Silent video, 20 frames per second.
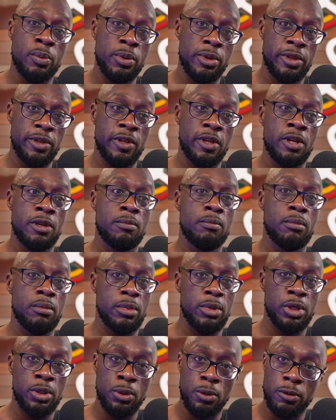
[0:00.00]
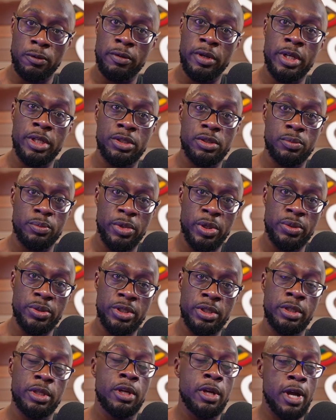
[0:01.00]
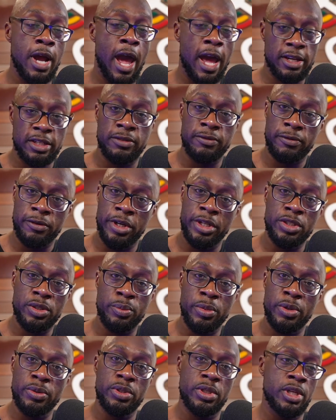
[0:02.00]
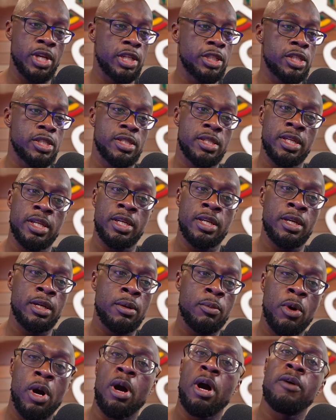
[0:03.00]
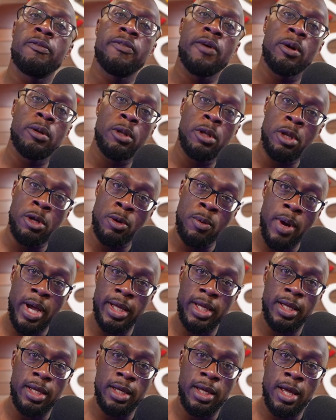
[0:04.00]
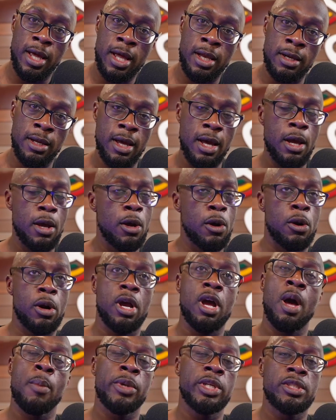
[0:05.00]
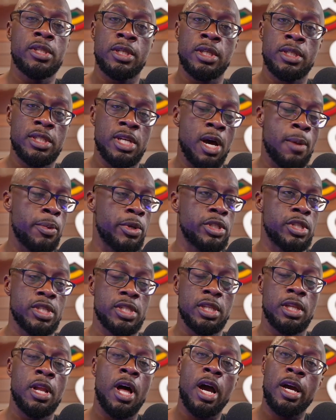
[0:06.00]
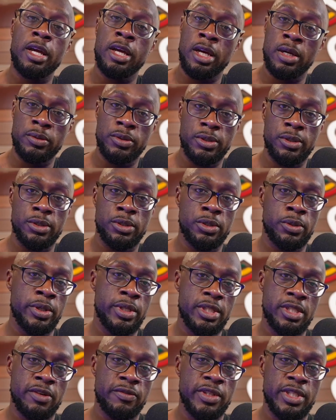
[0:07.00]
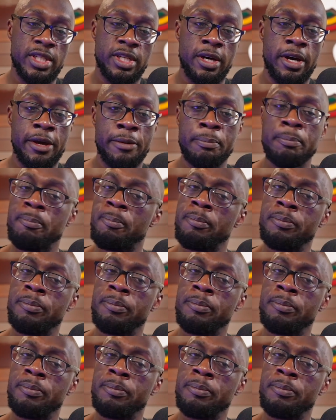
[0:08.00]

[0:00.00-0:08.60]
within your range of motion, your active range of motion, not just thinking, well, how far low I can get, or coming to the top and just locking out your joints every time.